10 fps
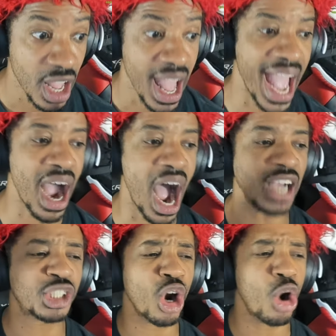Hey,
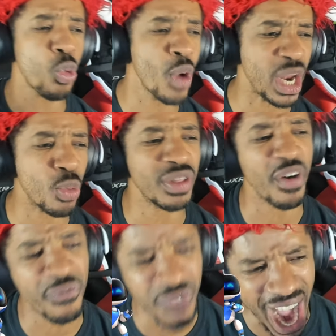Oscar Wheat with the
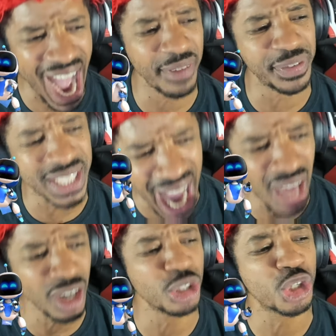
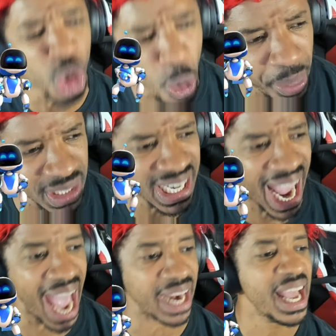$5 super
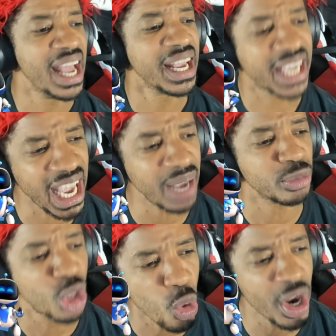chat. Keep
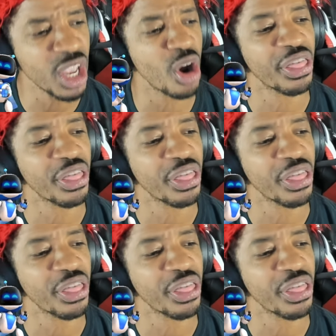doing your